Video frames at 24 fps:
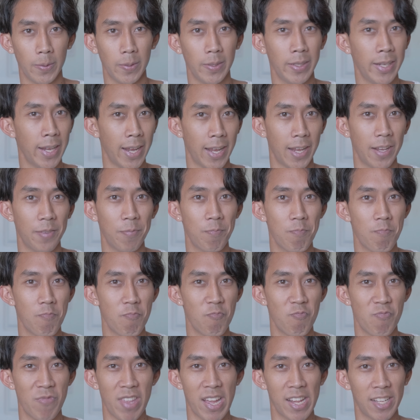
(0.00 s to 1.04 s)
yeah,
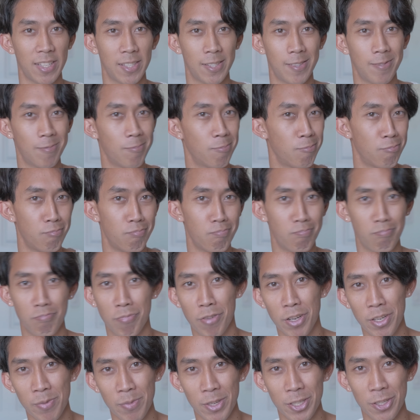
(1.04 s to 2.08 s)
that's
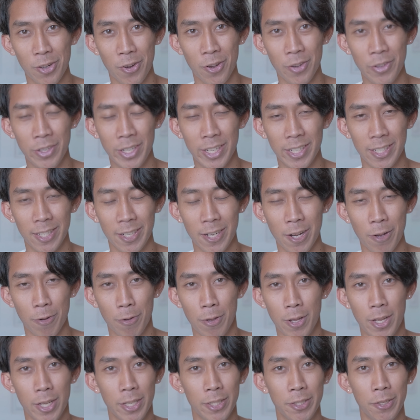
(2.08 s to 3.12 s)
pretty much all you need to
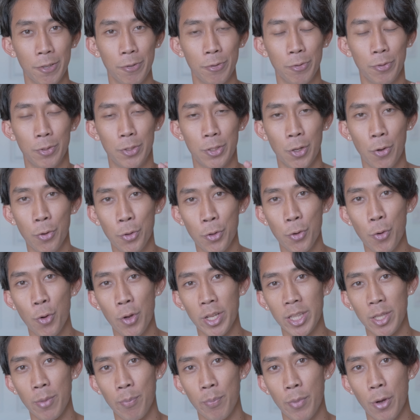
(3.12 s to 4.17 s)
know. So don't go
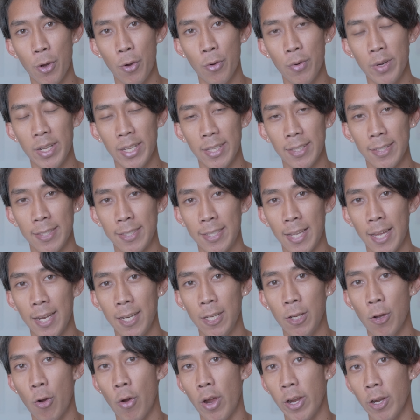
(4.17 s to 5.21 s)
at the bone,
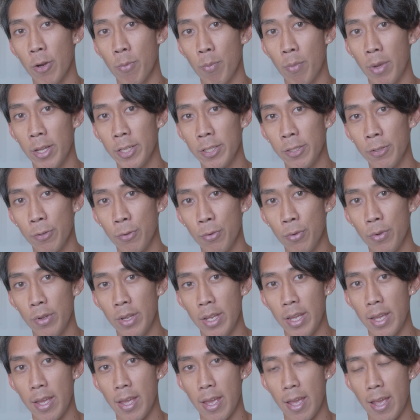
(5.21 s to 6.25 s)
instead go at your muscle
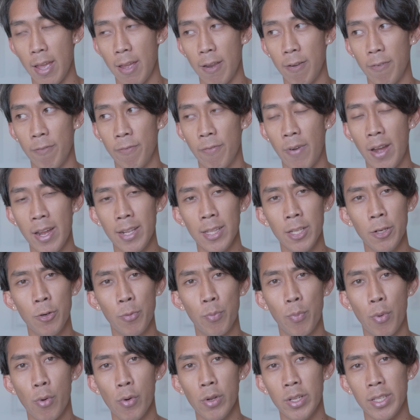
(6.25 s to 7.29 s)
and find little
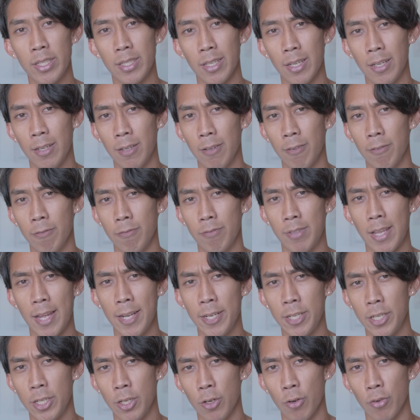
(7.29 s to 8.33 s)
points of
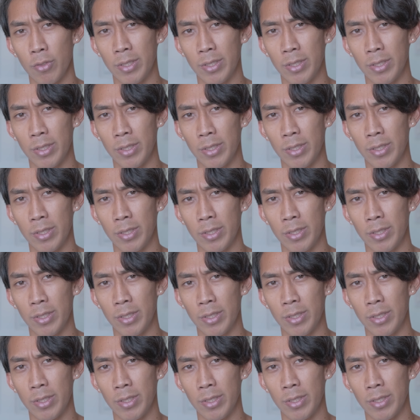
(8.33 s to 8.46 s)
tension or